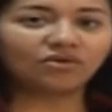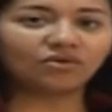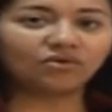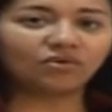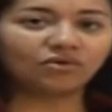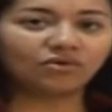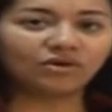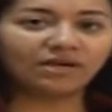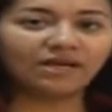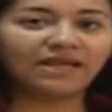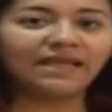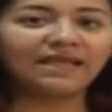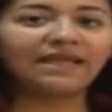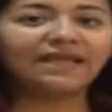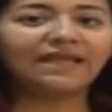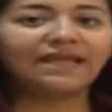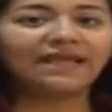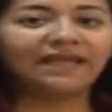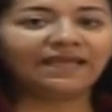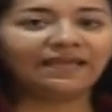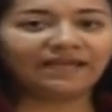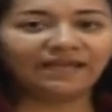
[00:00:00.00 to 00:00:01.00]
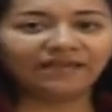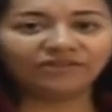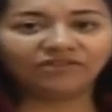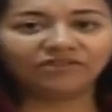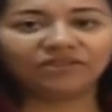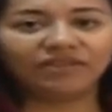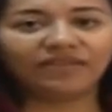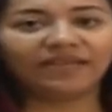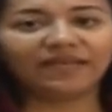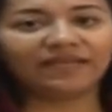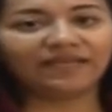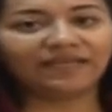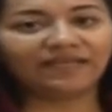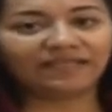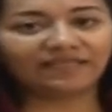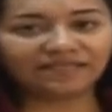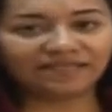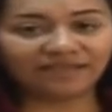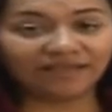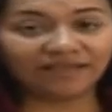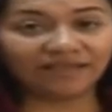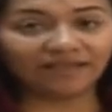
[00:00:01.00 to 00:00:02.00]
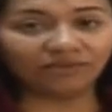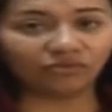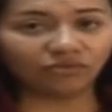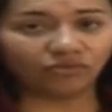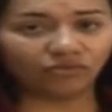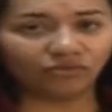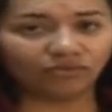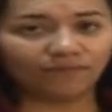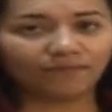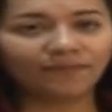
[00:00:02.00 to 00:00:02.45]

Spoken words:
or electrical insulator.